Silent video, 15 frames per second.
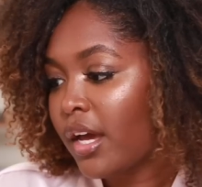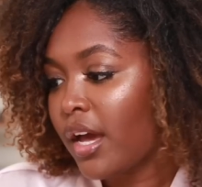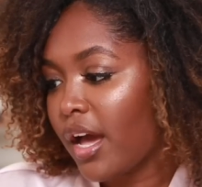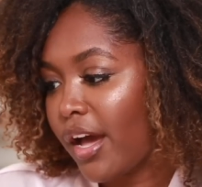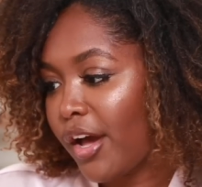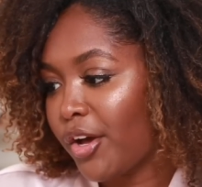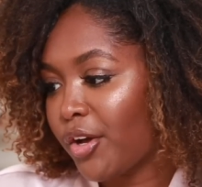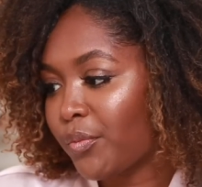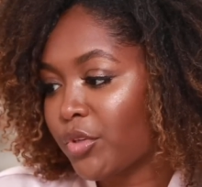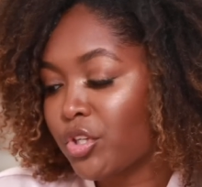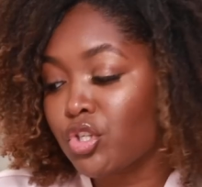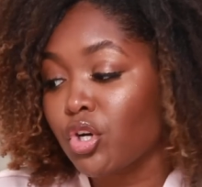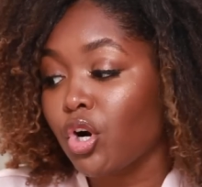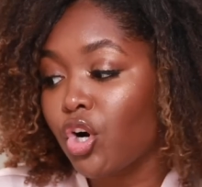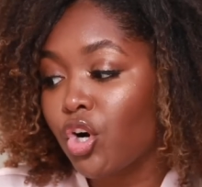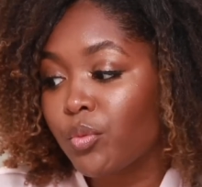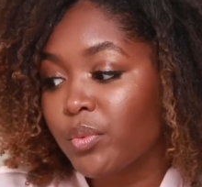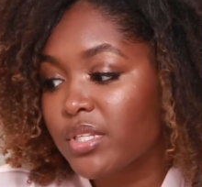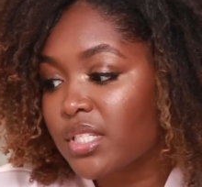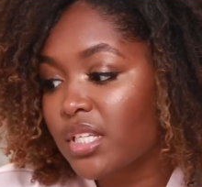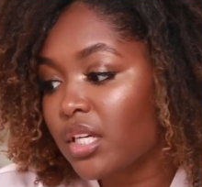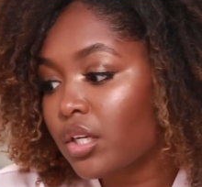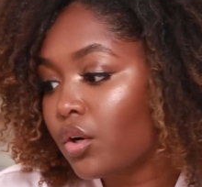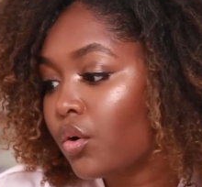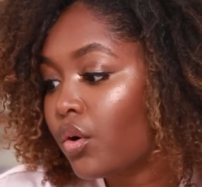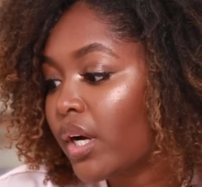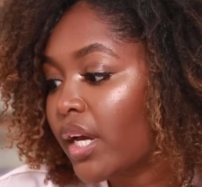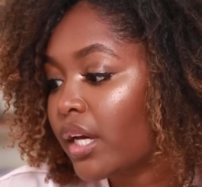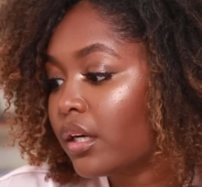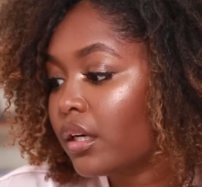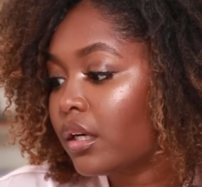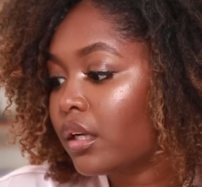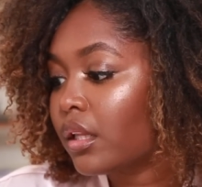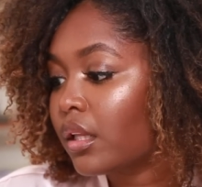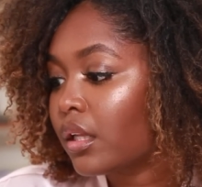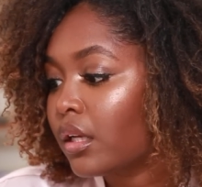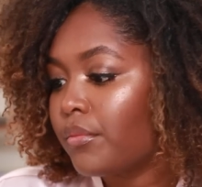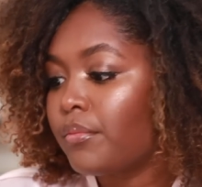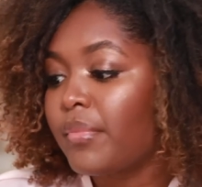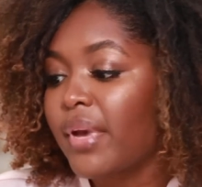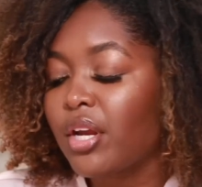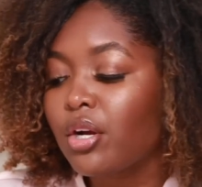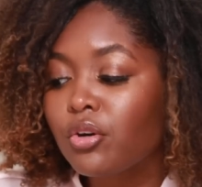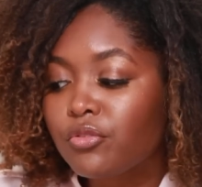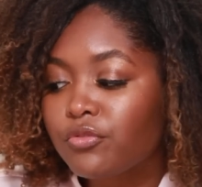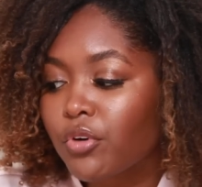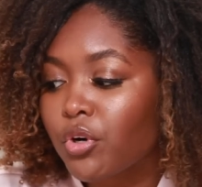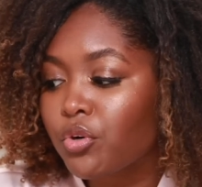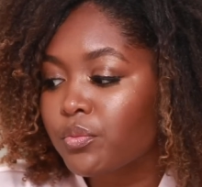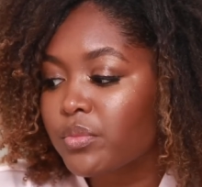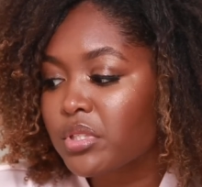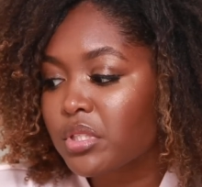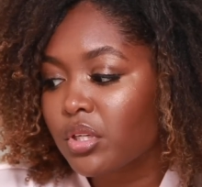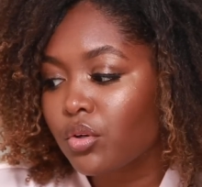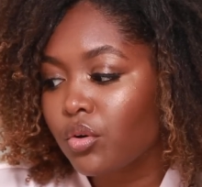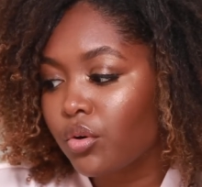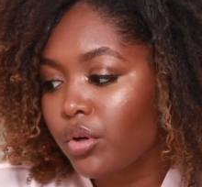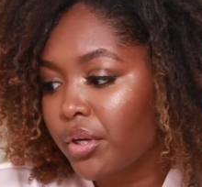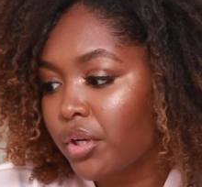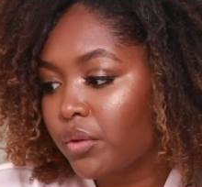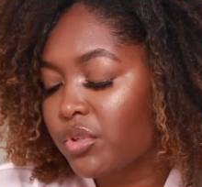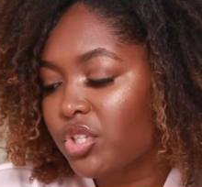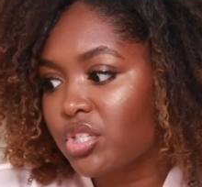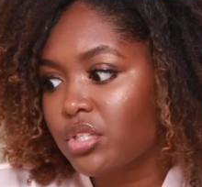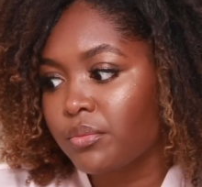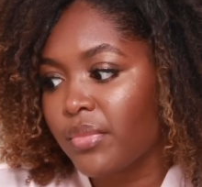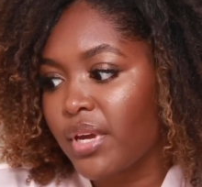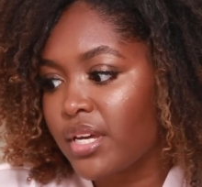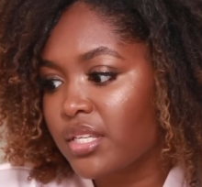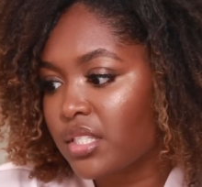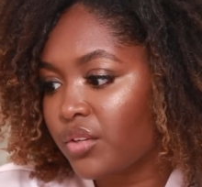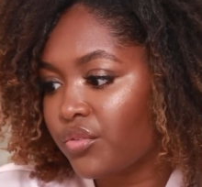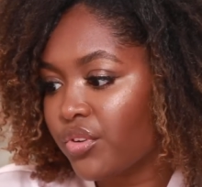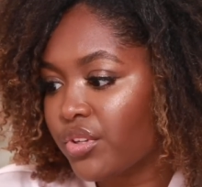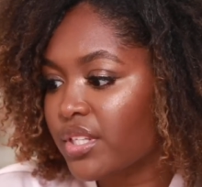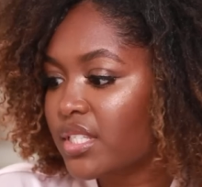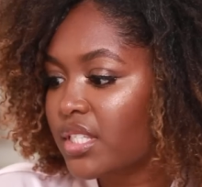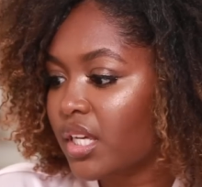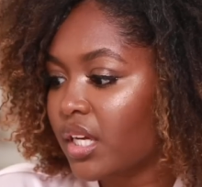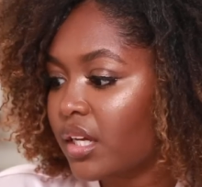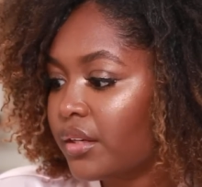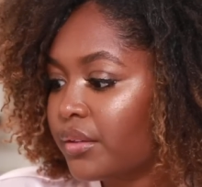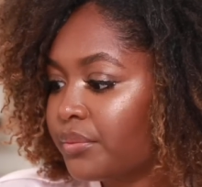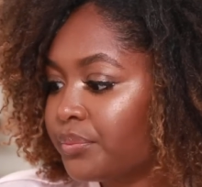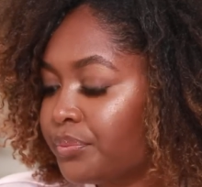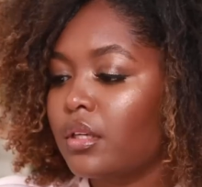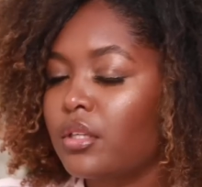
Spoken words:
There's jojoba seed oil, metal foam seed oil, which is amazing for the skin.